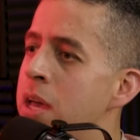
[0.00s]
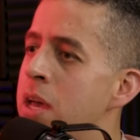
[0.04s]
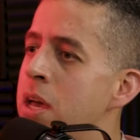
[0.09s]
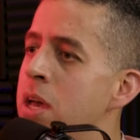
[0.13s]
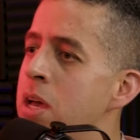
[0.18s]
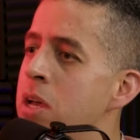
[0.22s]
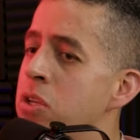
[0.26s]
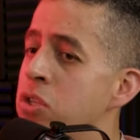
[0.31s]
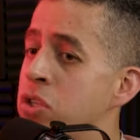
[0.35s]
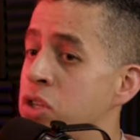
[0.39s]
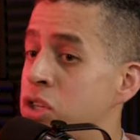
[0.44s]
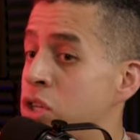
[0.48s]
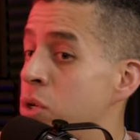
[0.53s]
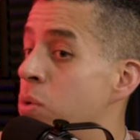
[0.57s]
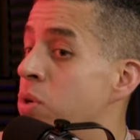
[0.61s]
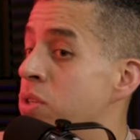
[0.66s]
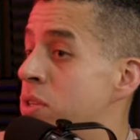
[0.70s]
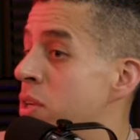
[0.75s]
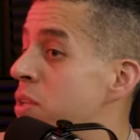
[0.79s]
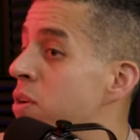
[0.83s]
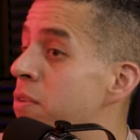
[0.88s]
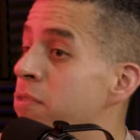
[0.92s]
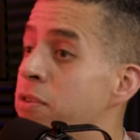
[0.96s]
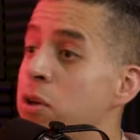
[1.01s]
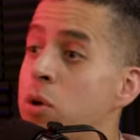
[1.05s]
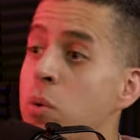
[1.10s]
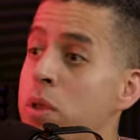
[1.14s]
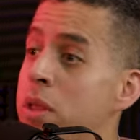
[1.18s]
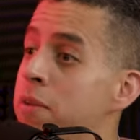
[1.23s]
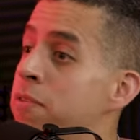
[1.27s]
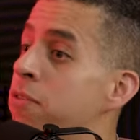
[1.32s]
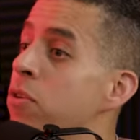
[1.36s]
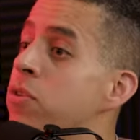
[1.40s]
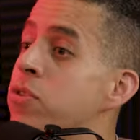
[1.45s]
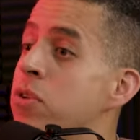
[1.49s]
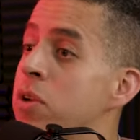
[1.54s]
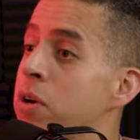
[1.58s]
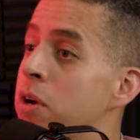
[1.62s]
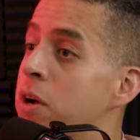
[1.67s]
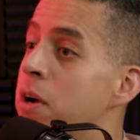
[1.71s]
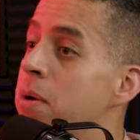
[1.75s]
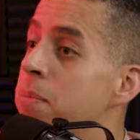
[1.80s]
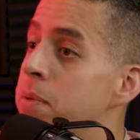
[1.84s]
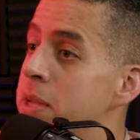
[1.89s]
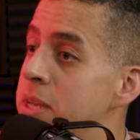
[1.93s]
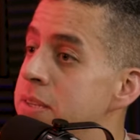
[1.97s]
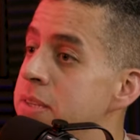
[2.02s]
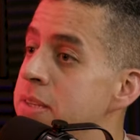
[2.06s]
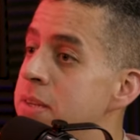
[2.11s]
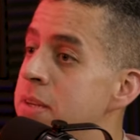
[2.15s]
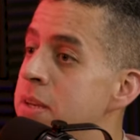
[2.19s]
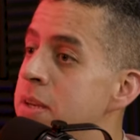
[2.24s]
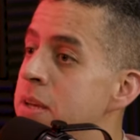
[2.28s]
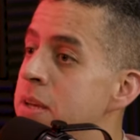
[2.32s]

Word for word: Mm-hmm. So she was interviewing with a few solar companies.